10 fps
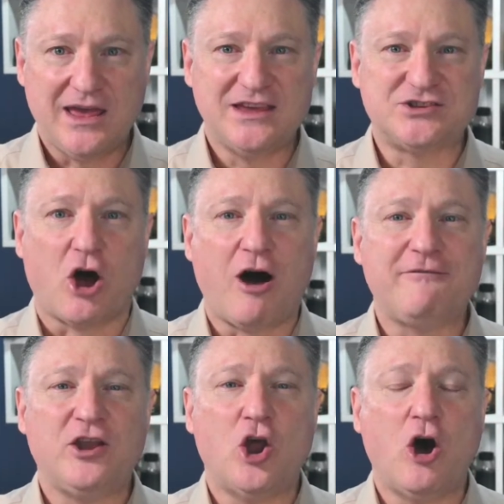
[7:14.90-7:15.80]
is
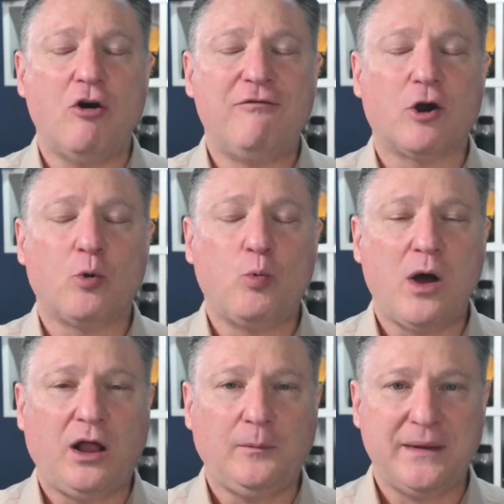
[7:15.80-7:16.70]
often
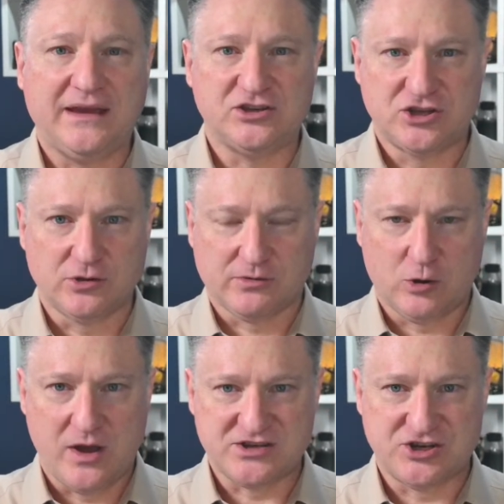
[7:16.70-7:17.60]
overwhelming to the
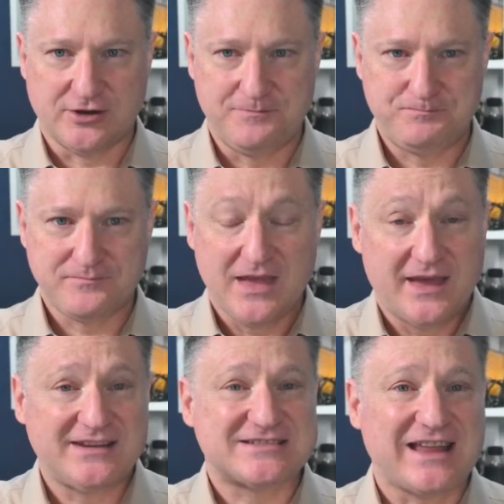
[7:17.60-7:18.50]
requester.
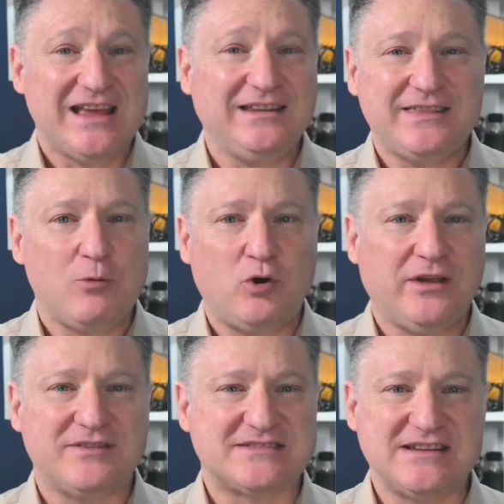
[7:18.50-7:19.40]
And it's likely they won't
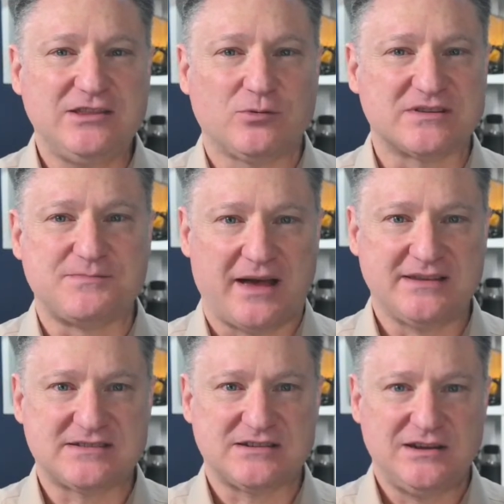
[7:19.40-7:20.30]
even see the
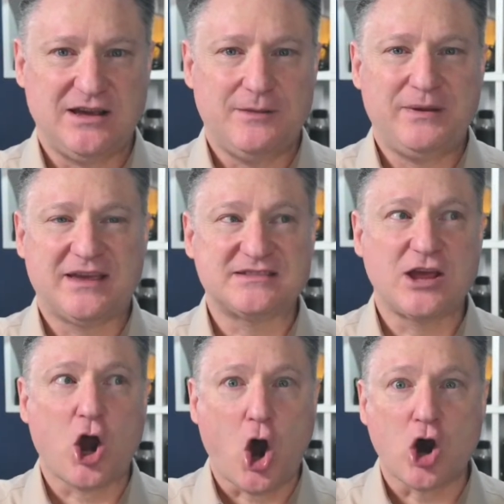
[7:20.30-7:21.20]
response because
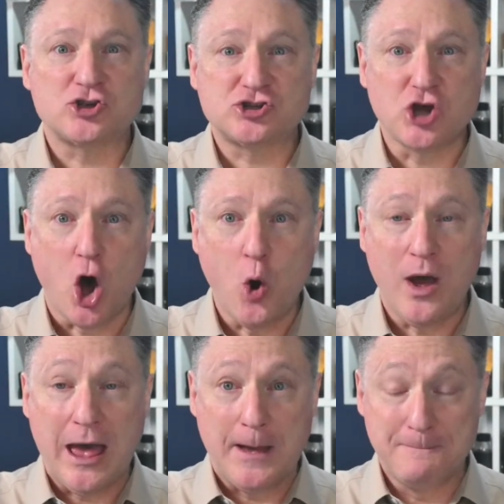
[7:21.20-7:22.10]
there are so
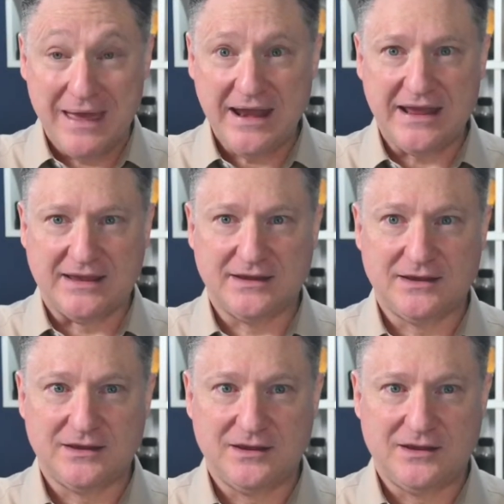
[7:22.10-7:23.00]
many.
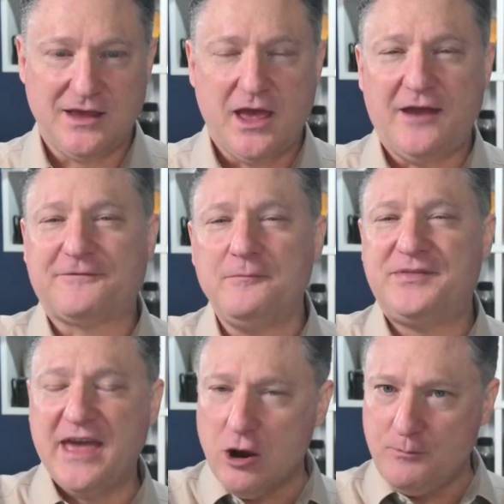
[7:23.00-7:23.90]
And from
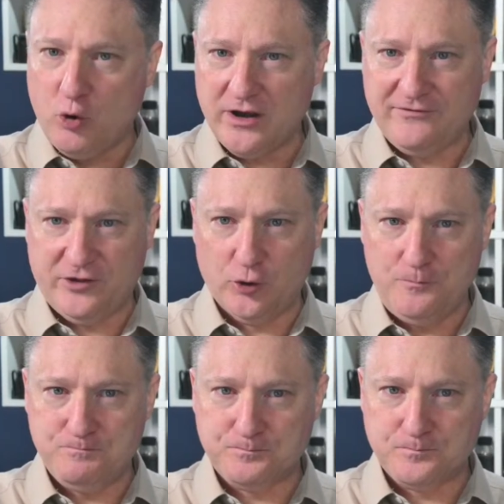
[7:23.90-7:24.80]
their point of view,
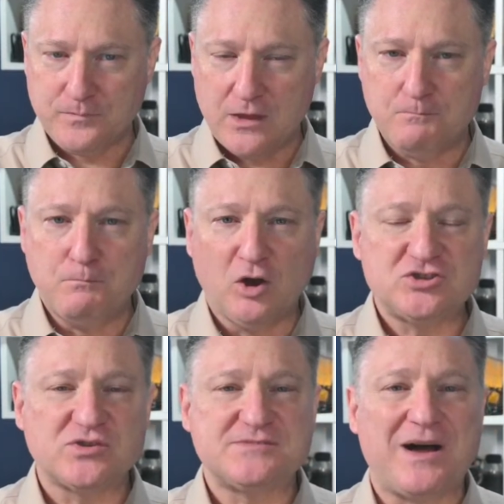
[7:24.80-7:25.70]

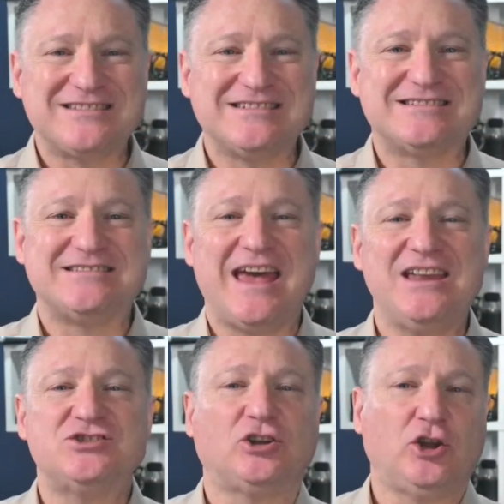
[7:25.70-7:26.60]
most responses
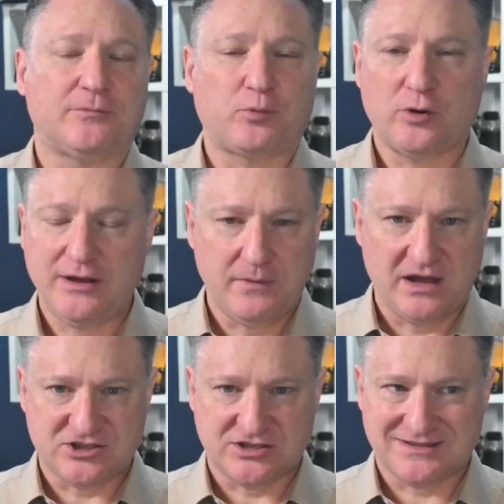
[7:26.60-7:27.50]
tend to look pretty
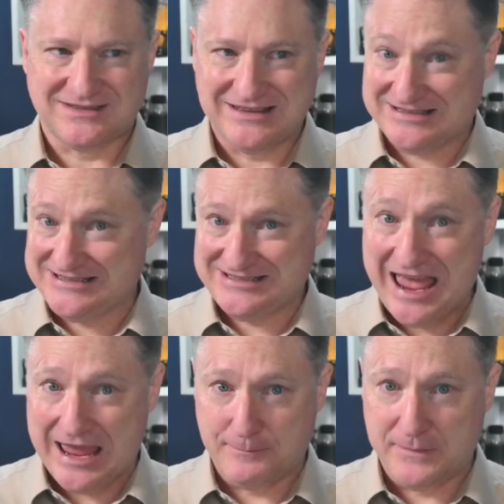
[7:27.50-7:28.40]
much the
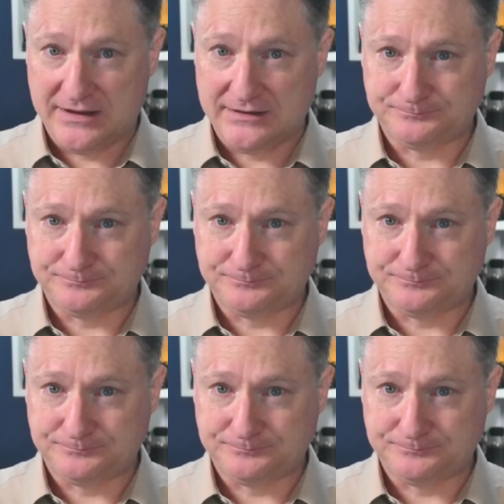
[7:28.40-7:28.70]
same. I'm